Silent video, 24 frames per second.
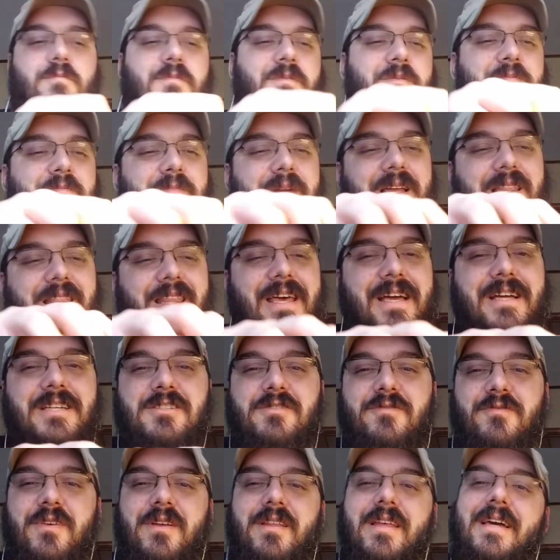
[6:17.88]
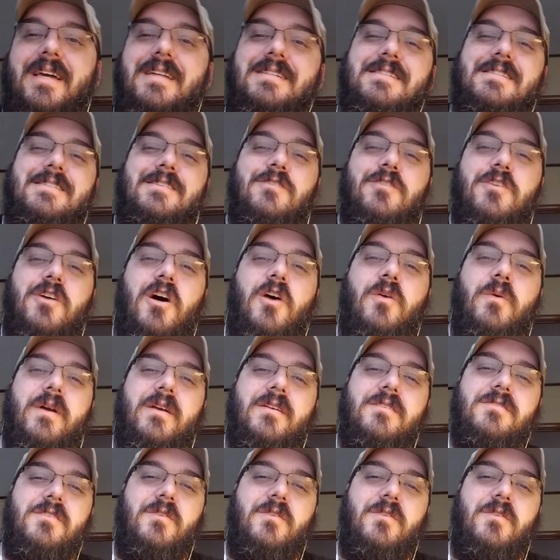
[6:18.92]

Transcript: my legs feel like it's still going.